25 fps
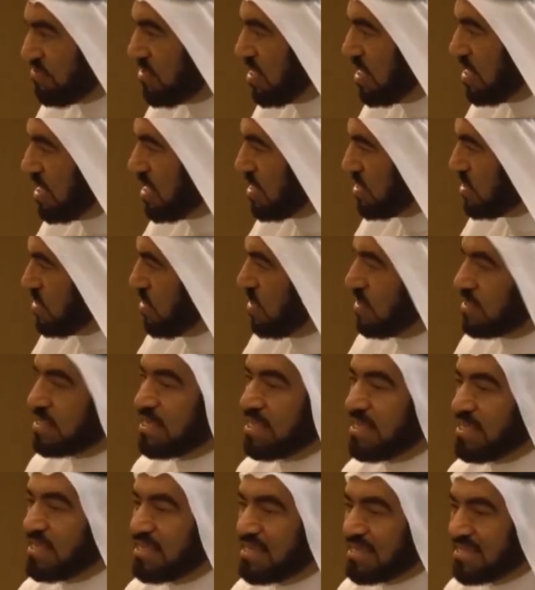15 years
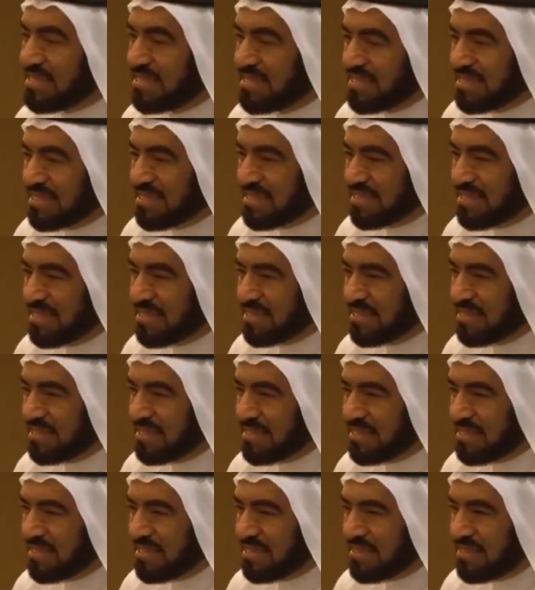old.
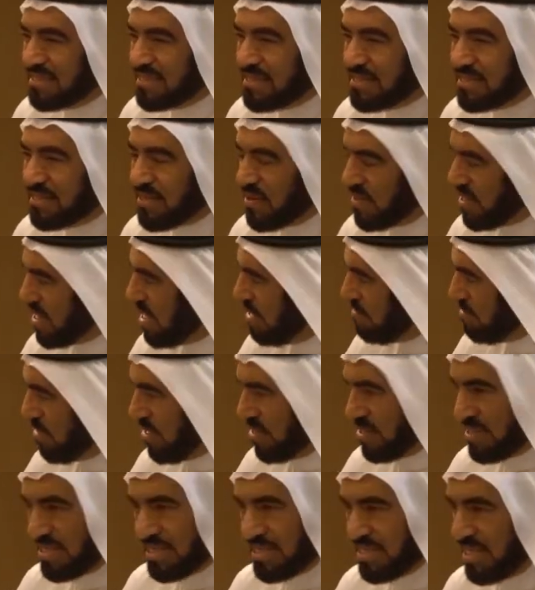So
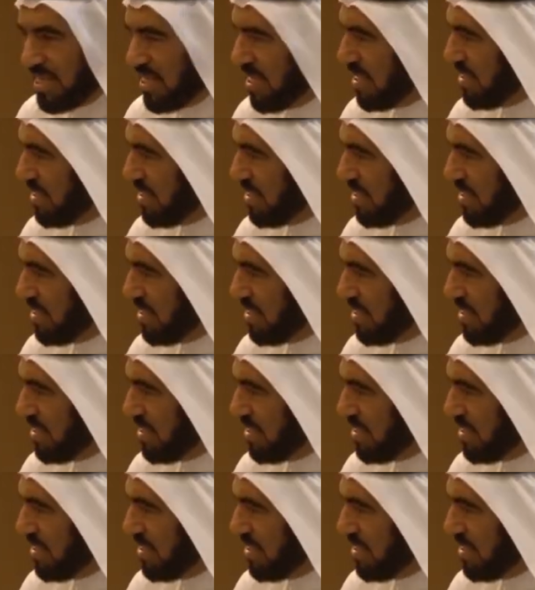come on,